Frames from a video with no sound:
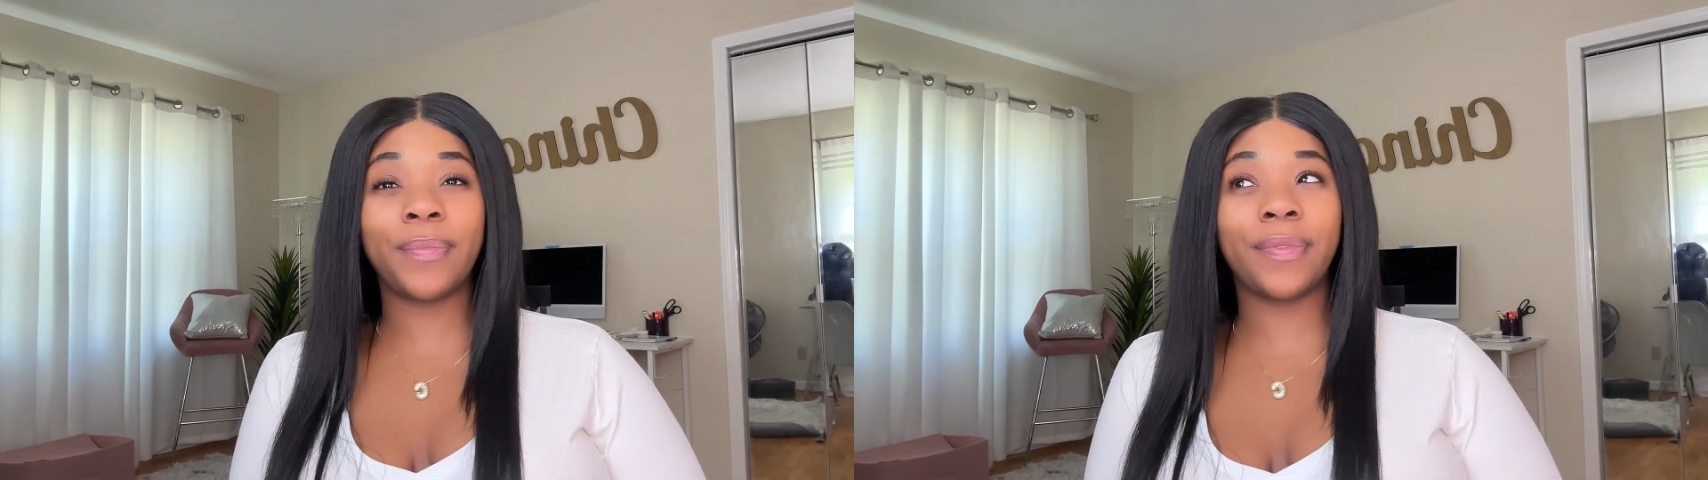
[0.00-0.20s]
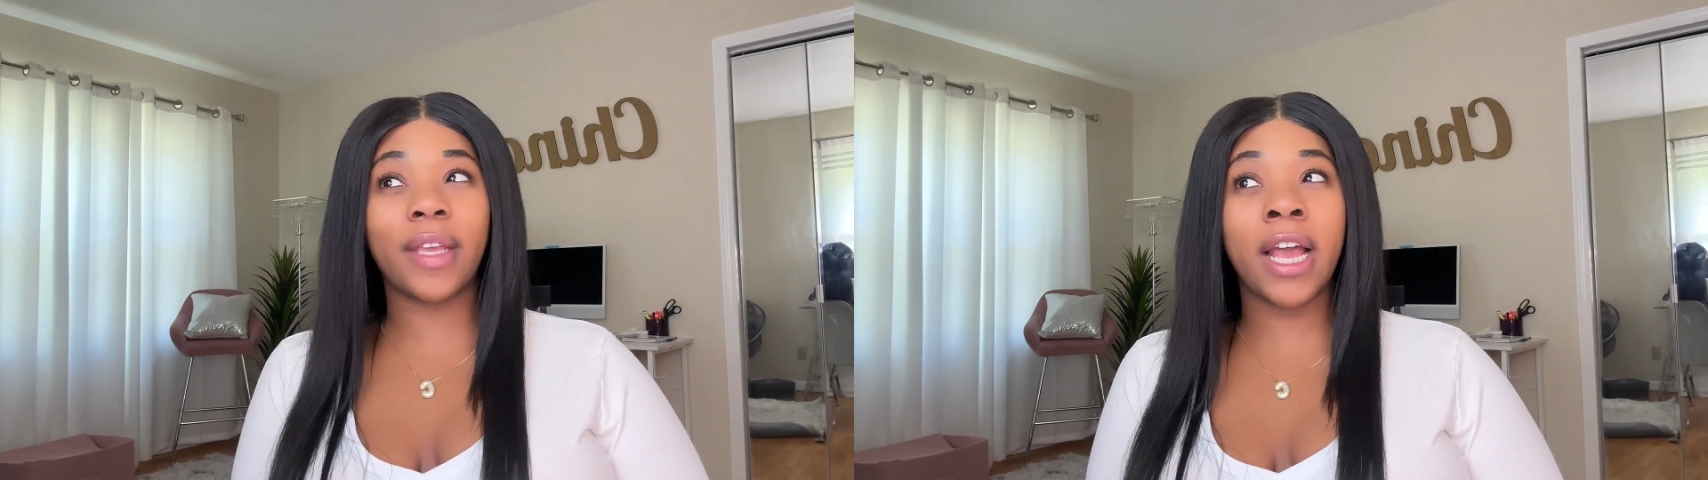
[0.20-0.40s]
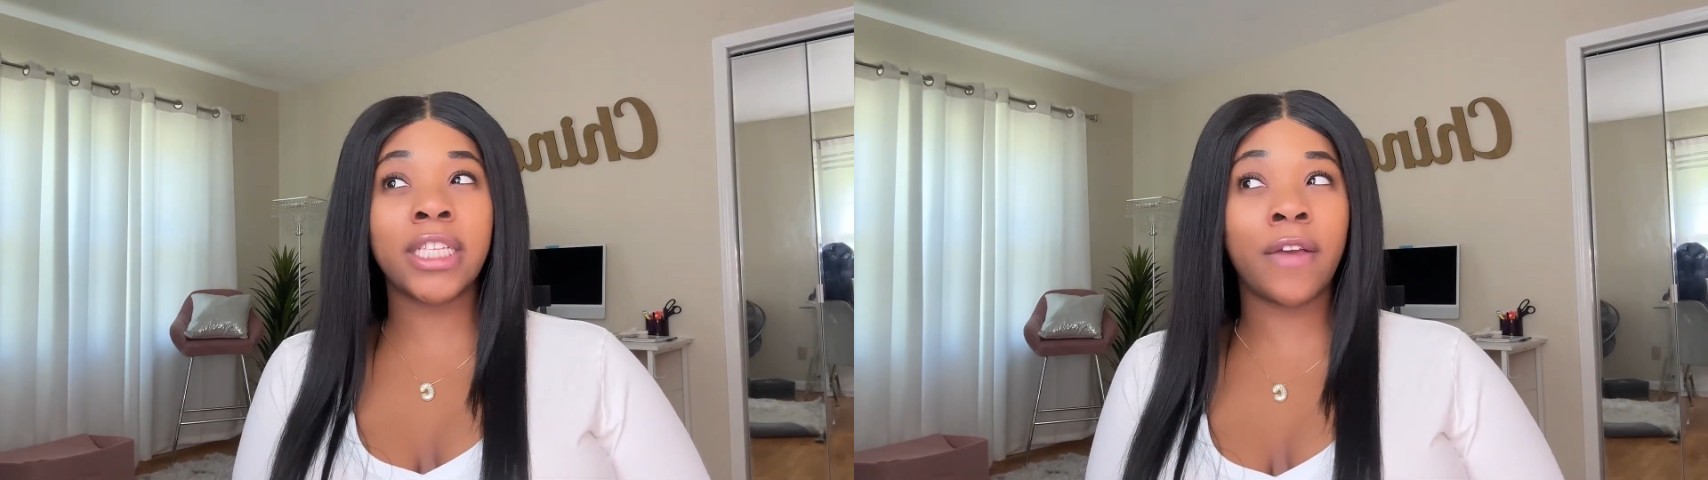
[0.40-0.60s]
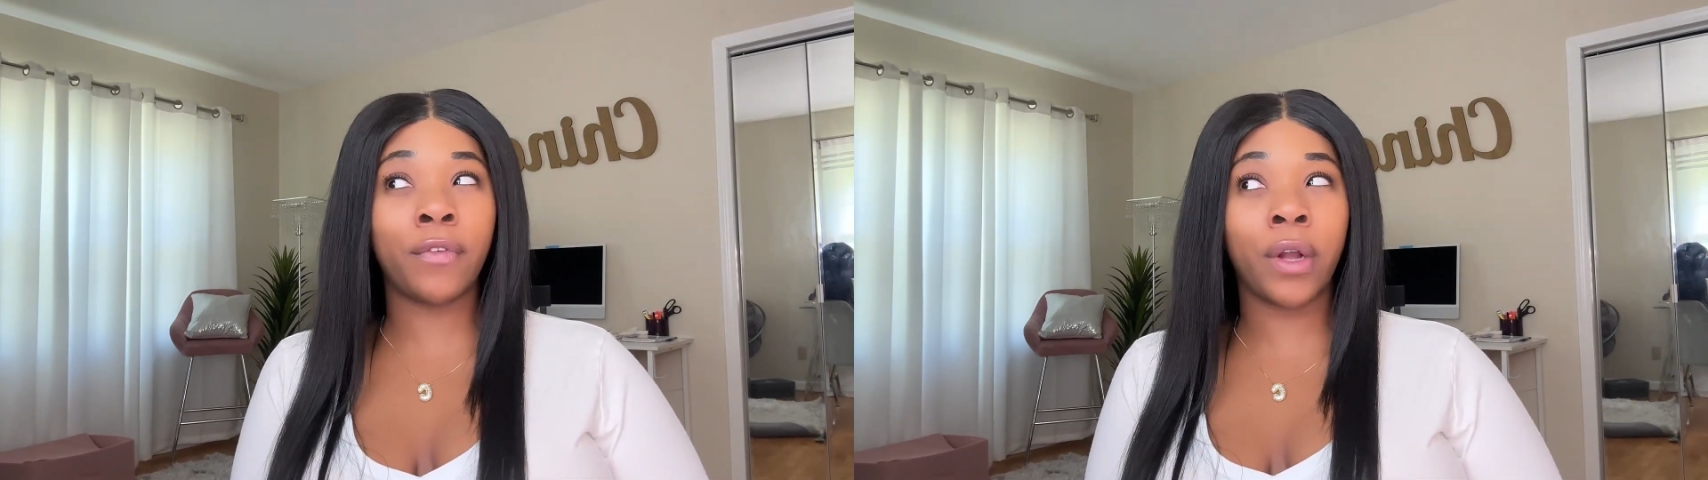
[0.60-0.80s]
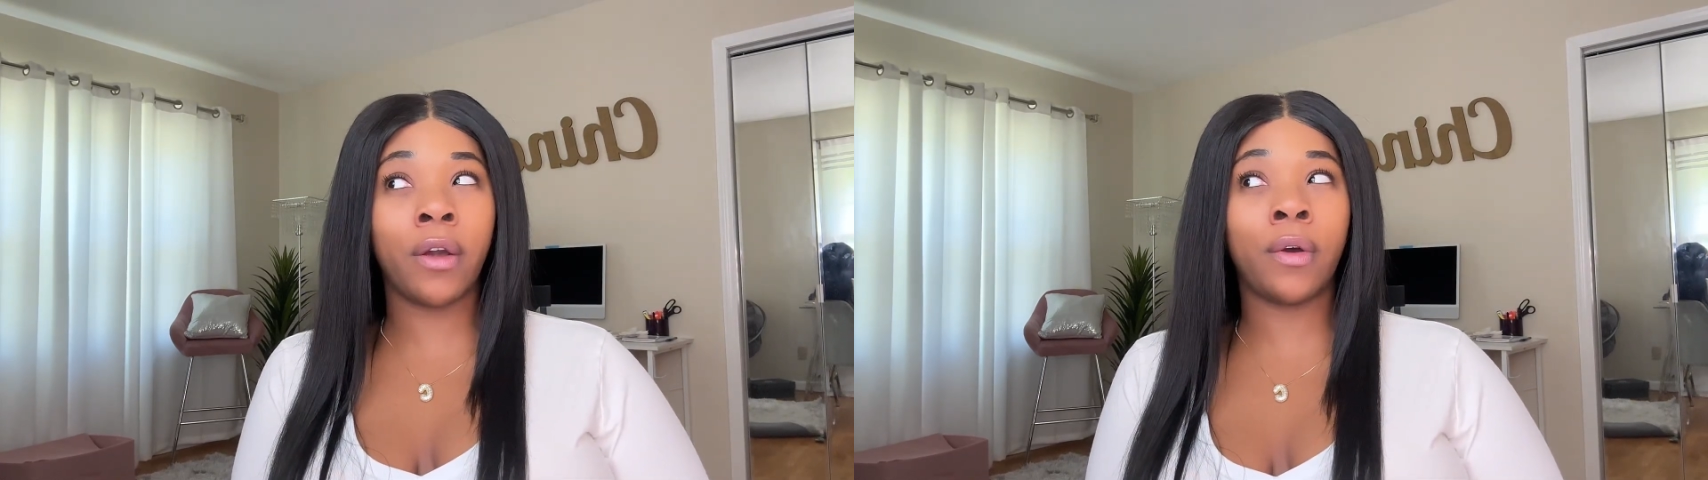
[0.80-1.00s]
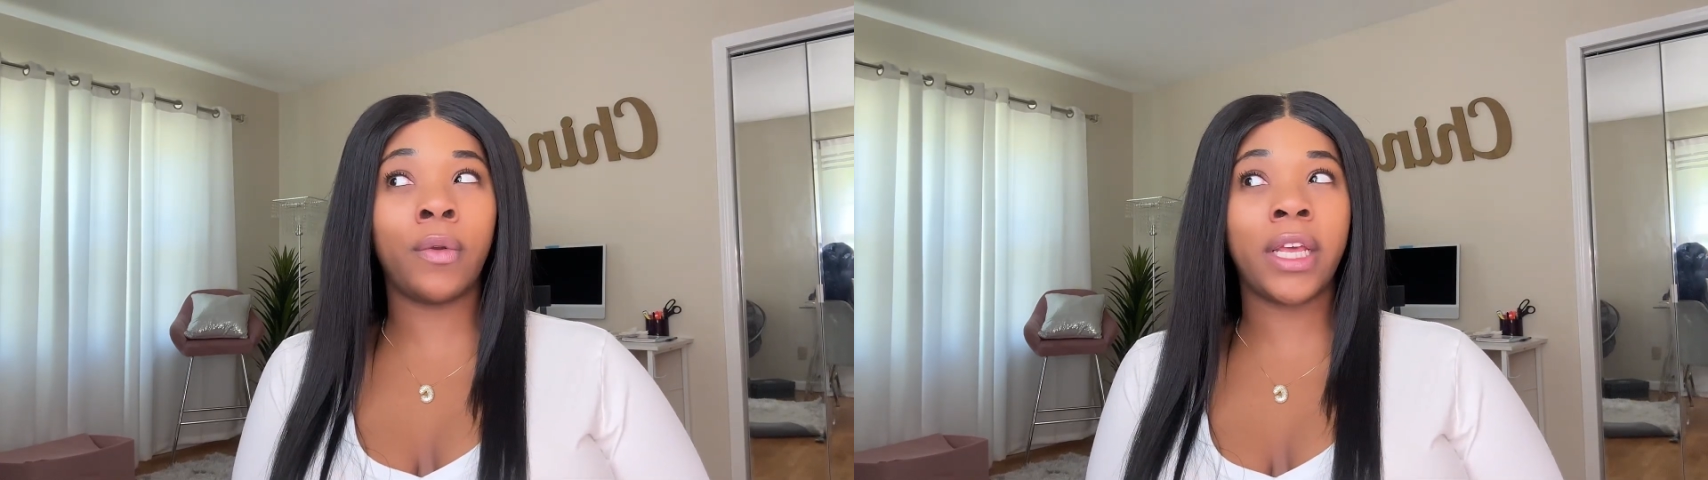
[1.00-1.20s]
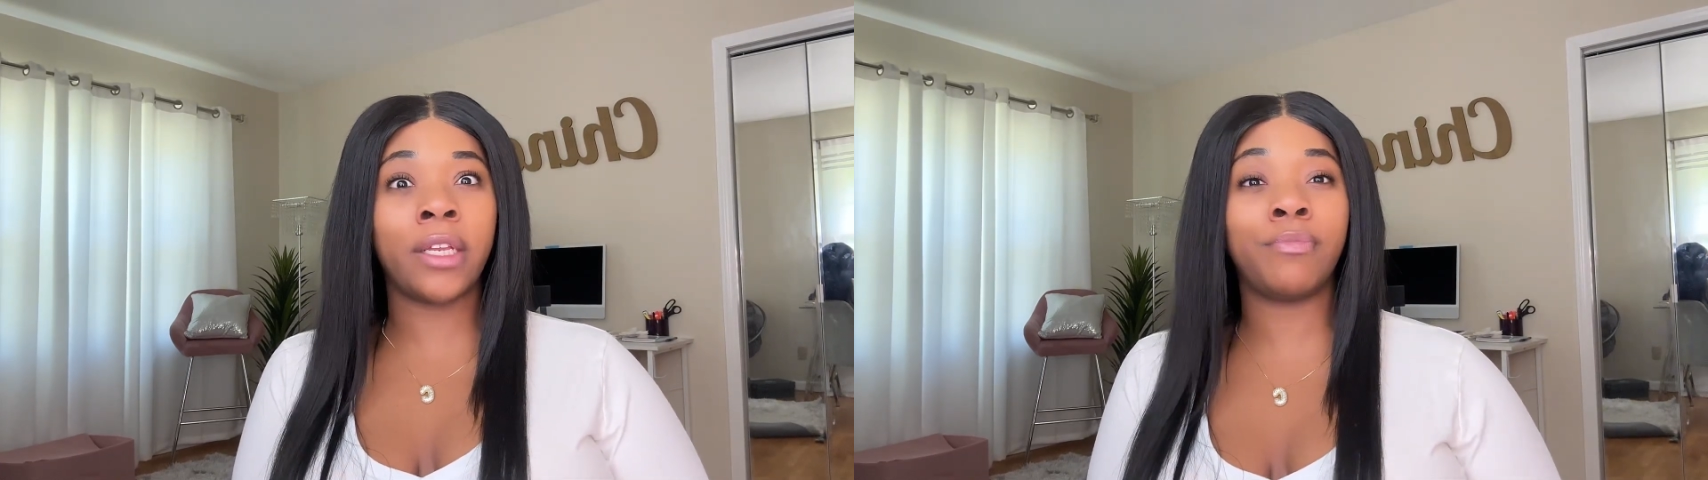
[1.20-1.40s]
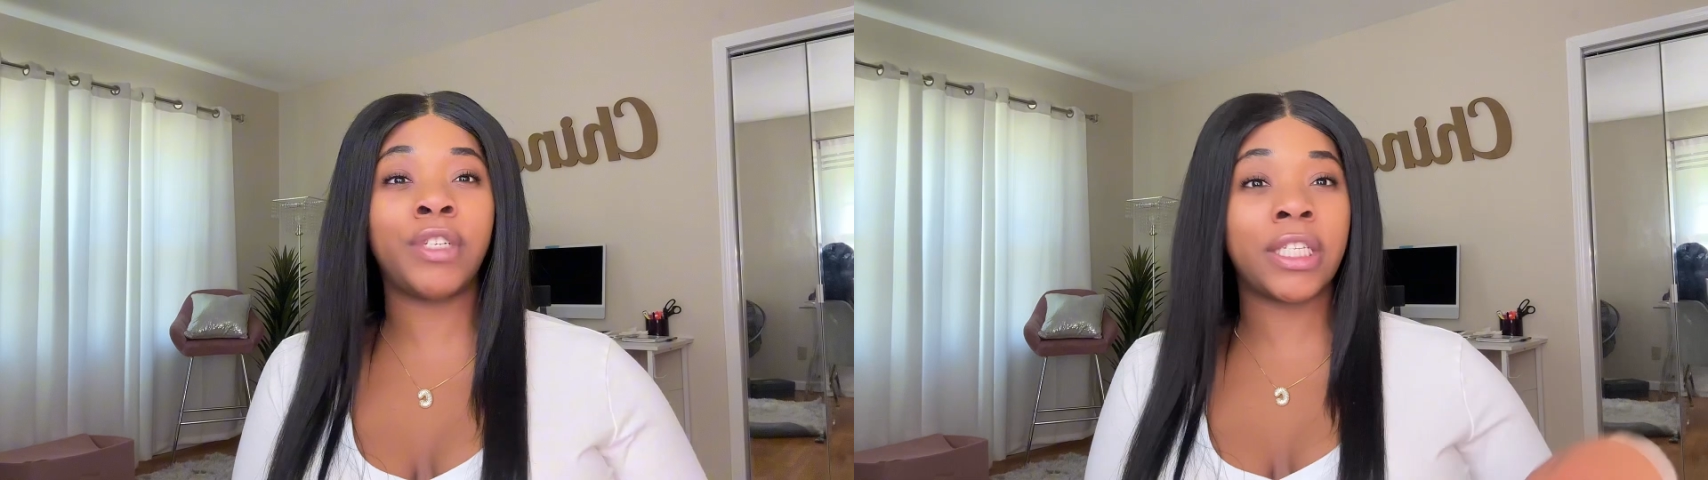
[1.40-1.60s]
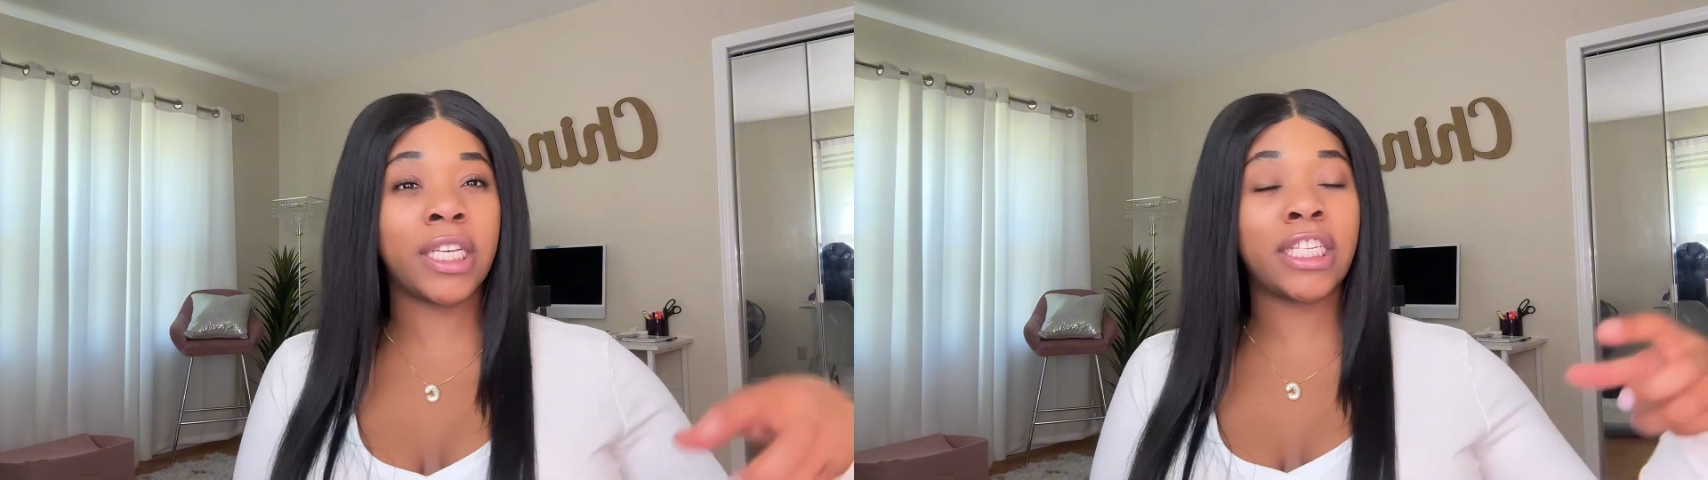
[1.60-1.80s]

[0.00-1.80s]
as I've grown and just